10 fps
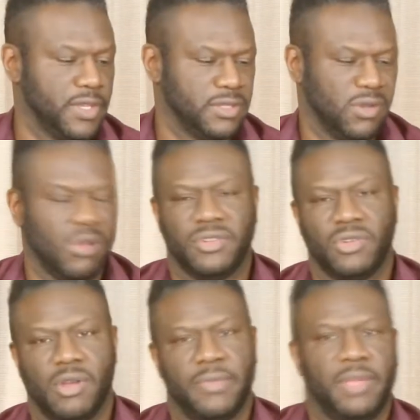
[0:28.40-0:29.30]
So all in
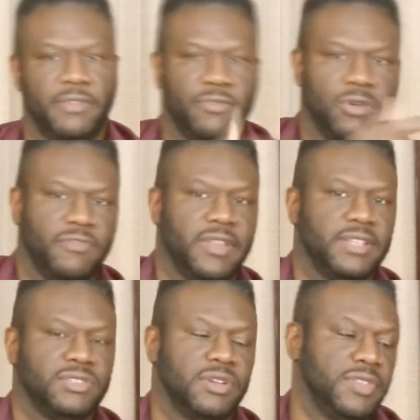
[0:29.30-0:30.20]
all, maybe 4
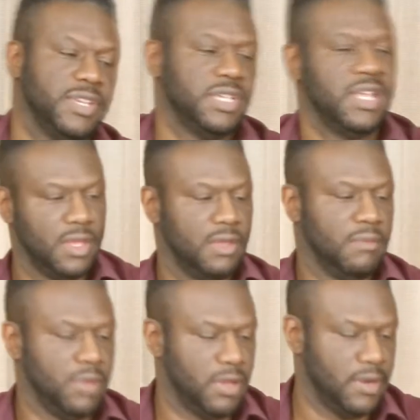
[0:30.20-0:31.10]
flights on this.
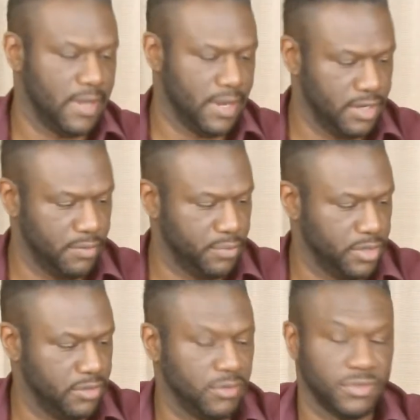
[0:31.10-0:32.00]
But I did put
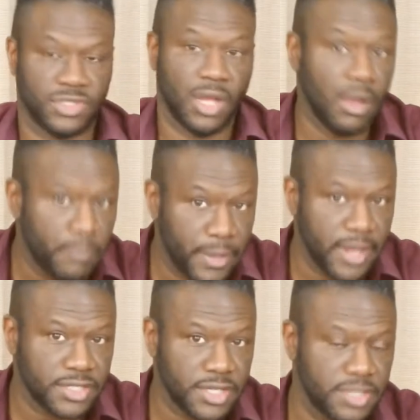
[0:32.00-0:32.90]
it through some
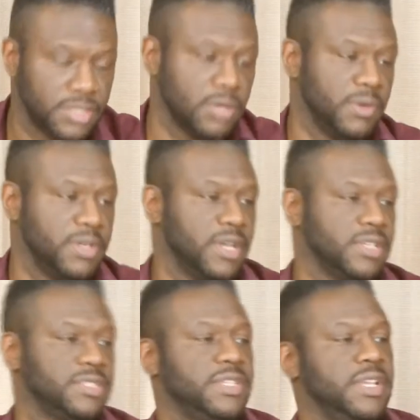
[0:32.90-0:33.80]
paces, so it
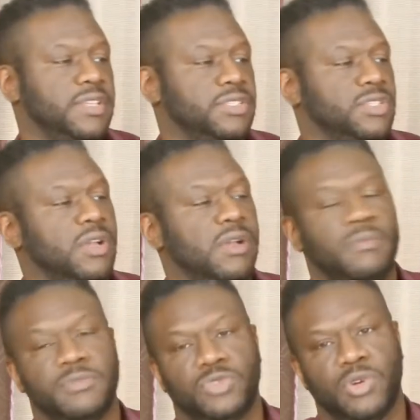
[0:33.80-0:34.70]
does need
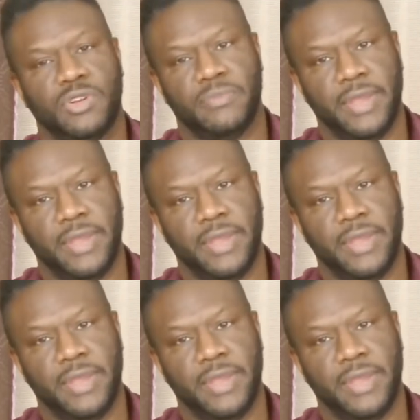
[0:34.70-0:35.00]
some sort of